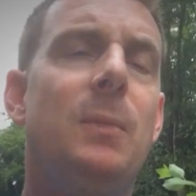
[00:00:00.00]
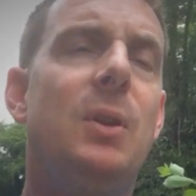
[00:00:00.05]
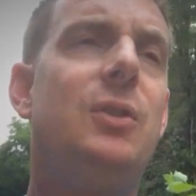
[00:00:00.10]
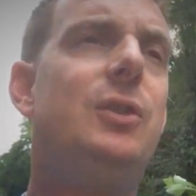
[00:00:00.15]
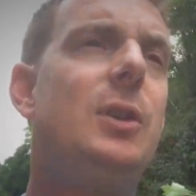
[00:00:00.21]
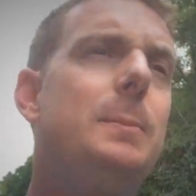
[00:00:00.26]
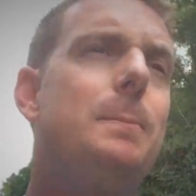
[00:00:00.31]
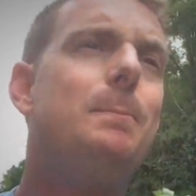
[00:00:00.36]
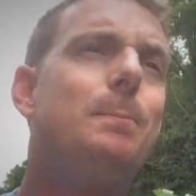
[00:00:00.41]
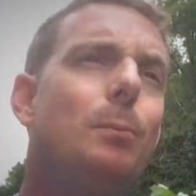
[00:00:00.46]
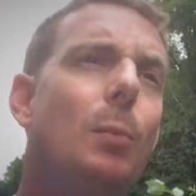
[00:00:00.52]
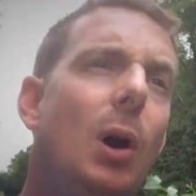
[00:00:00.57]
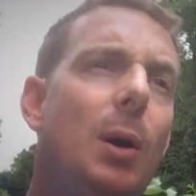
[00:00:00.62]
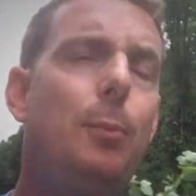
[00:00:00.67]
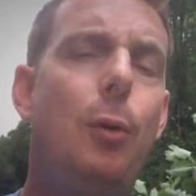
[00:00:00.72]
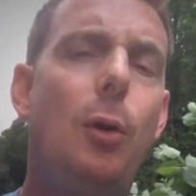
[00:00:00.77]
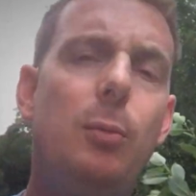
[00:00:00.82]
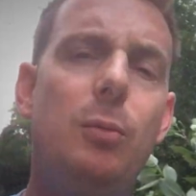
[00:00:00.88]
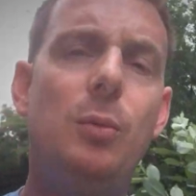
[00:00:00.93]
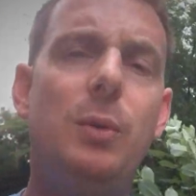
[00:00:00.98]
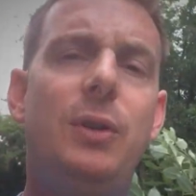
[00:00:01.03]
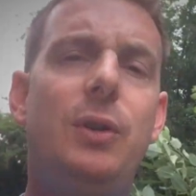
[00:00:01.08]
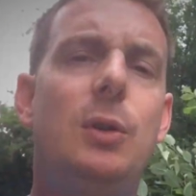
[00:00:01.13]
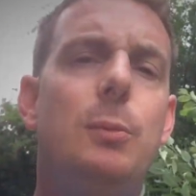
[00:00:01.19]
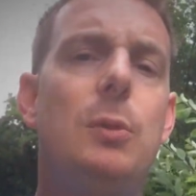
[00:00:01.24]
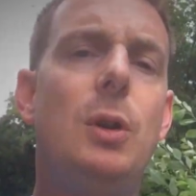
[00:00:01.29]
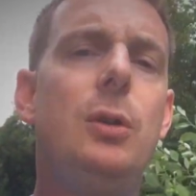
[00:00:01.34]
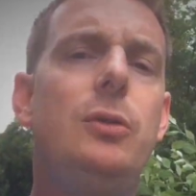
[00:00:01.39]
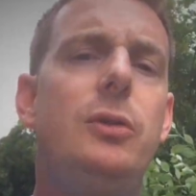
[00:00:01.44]
You see, my problem with
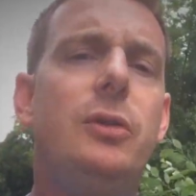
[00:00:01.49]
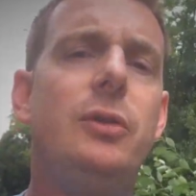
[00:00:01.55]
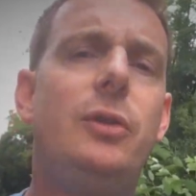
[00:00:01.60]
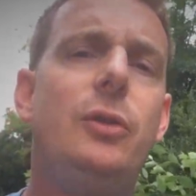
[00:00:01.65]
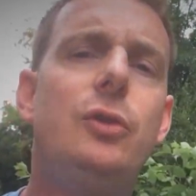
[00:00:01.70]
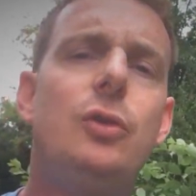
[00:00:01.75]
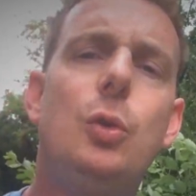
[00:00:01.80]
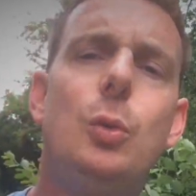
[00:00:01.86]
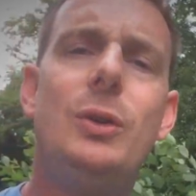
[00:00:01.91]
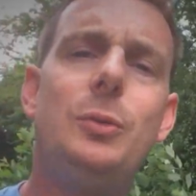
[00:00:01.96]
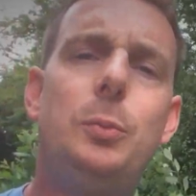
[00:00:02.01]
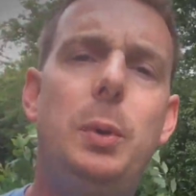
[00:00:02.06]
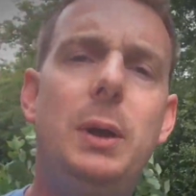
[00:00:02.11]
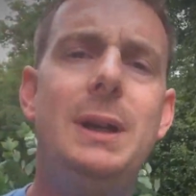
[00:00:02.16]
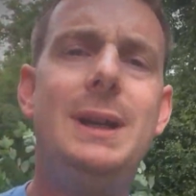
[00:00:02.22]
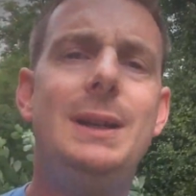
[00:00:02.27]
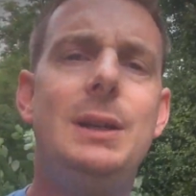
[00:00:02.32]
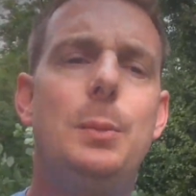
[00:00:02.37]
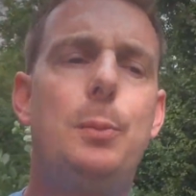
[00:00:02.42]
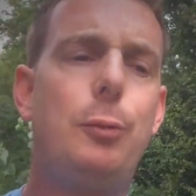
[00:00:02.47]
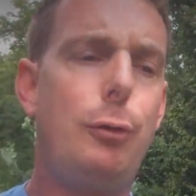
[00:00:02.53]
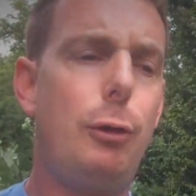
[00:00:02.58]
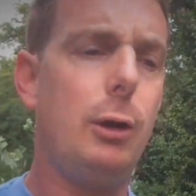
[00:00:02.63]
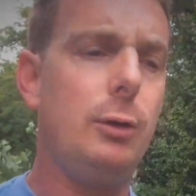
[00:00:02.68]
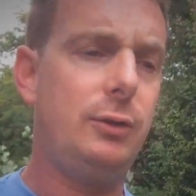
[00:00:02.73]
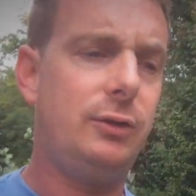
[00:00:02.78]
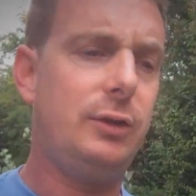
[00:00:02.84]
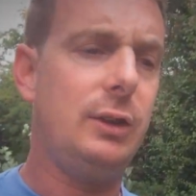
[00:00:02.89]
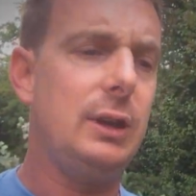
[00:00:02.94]
hypnosis has always been in the
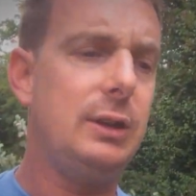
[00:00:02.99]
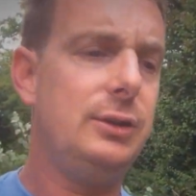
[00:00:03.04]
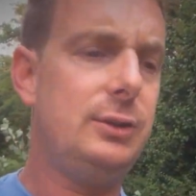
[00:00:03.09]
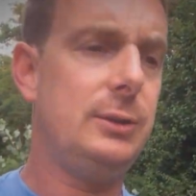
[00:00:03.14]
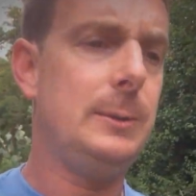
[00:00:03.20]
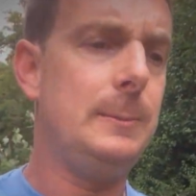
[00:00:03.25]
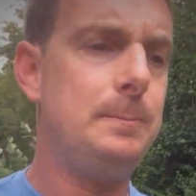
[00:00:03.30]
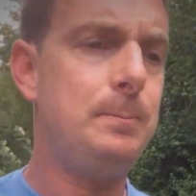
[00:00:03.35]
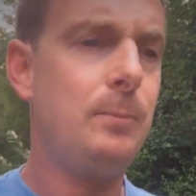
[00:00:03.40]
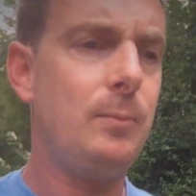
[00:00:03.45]
process.